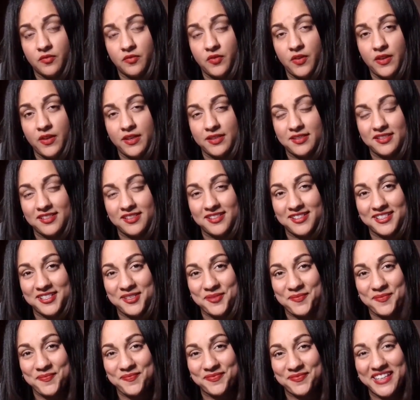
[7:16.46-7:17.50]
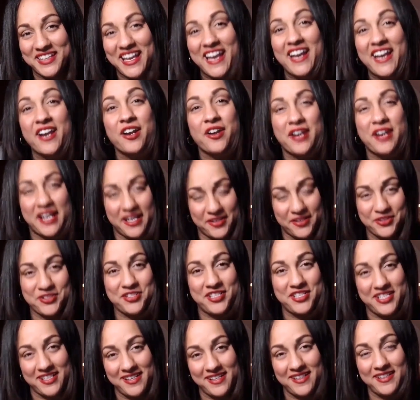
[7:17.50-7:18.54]
this air
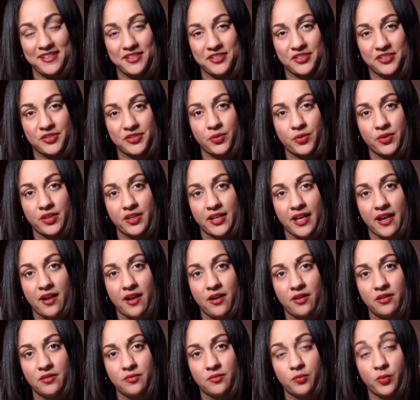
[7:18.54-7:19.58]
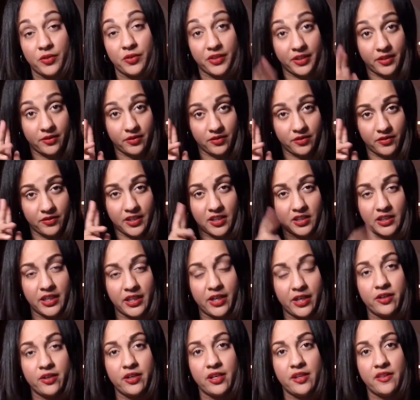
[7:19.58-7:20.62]
energy sorted out with the
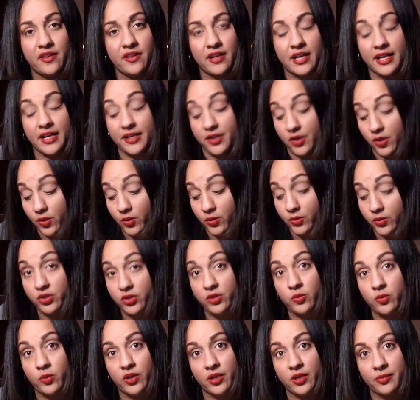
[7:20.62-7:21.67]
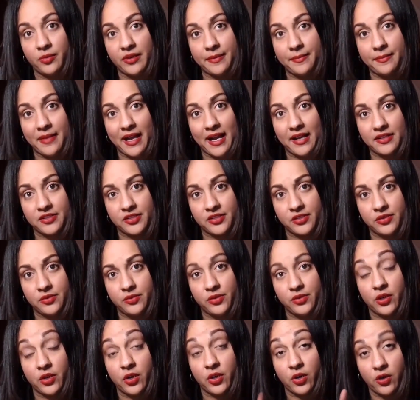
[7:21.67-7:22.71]
clarity that I know you want to bring back to
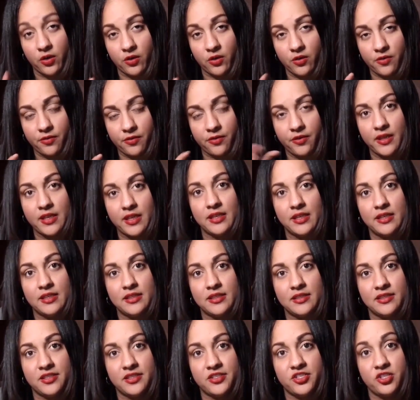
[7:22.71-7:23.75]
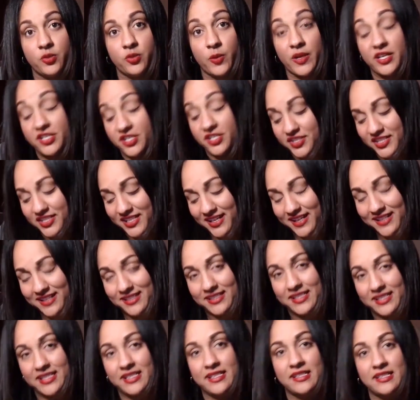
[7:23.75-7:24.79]
your earth situations, the
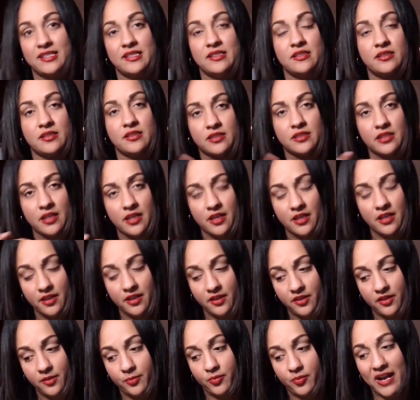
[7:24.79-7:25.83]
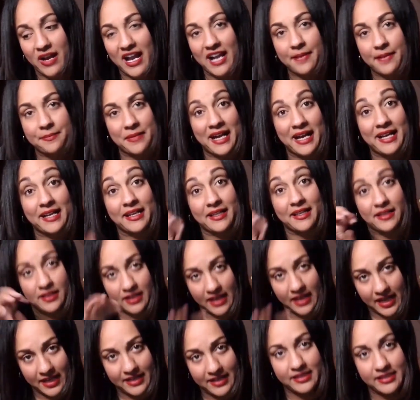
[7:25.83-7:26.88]
ideas, the pragmatic
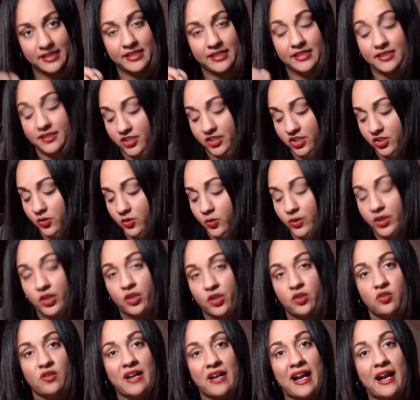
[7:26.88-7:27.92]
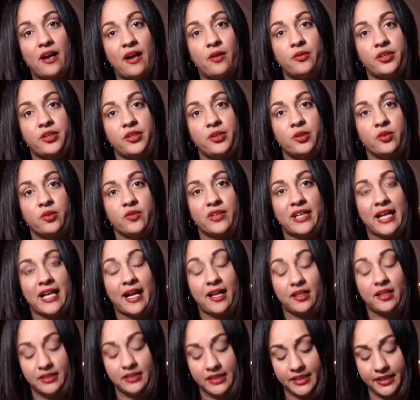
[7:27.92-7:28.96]
ideas that you want to ground in your
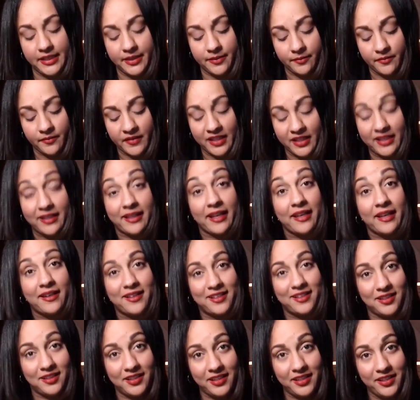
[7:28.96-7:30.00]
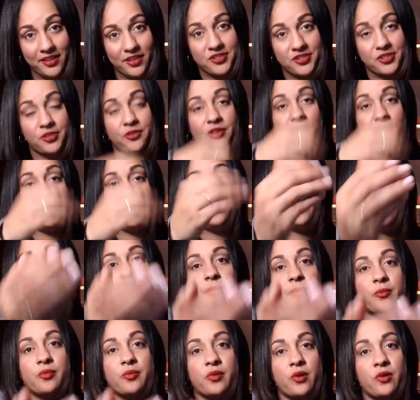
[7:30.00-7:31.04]
reality. Get clear so that you can
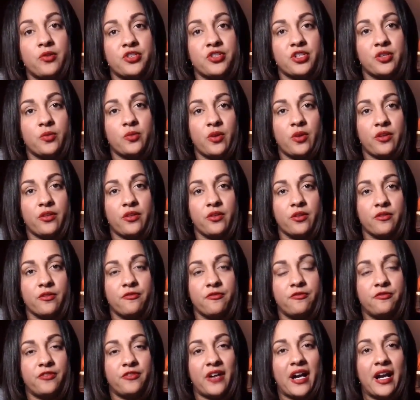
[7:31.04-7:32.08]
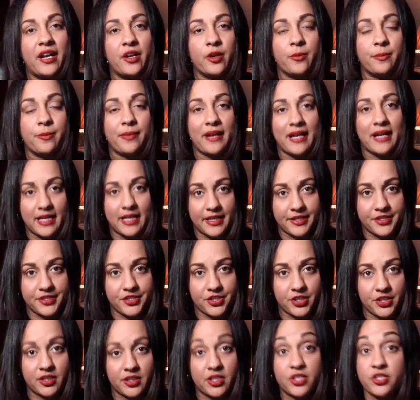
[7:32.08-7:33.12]
approach it with your fire
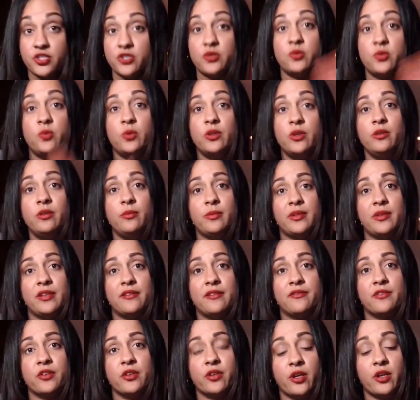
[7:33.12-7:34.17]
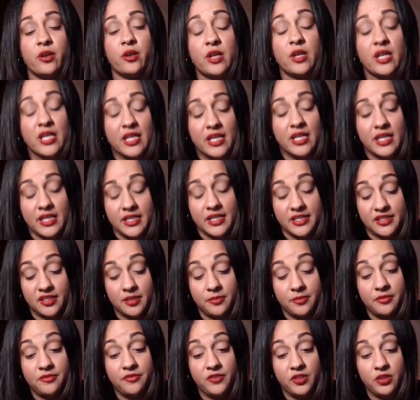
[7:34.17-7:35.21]
passion, because you will be Virgo.
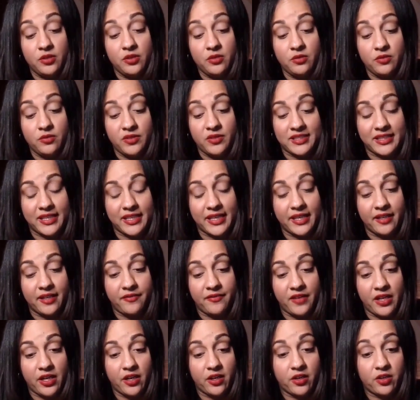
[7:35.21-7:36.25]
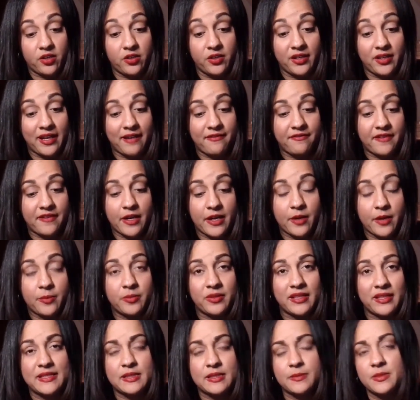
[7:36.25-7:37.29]
Some of you, this King of Air could have fire
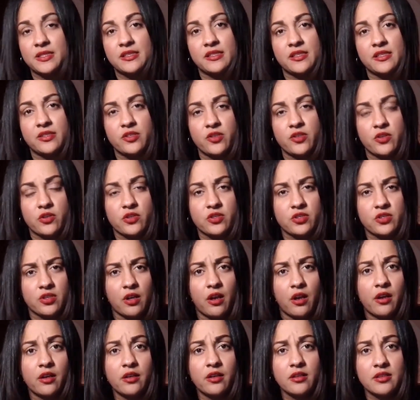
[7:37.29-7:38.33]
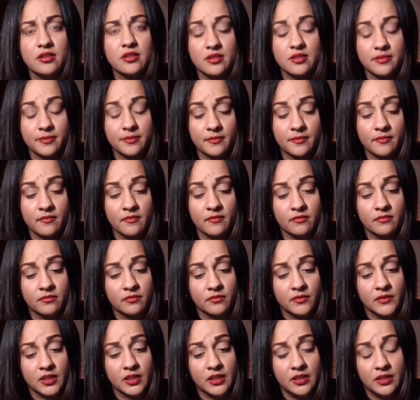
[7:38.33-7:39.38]
placements in your chart.
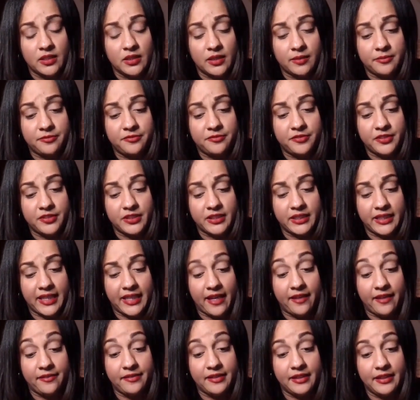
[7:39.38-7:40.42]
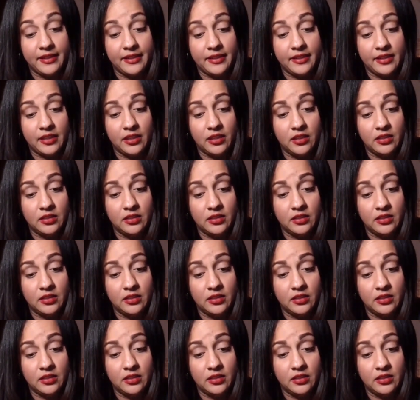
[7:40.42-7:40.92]
I'm feeling heavy